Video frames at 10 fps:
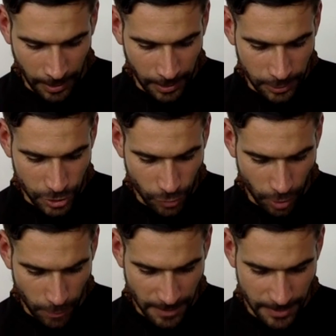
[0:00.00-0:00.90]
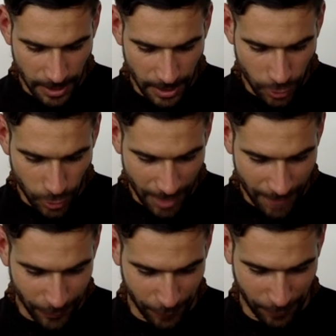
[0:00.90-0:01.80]
Describe something that you
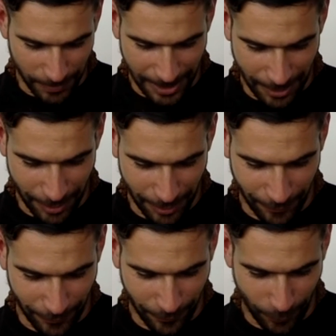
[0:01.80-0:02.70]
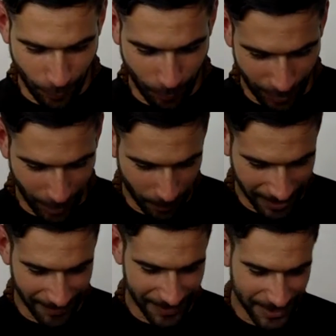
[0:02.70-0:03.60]
have learned from caring for or
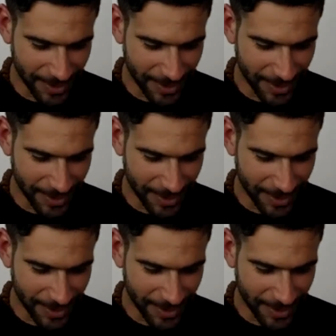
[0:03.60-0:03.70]
helping others.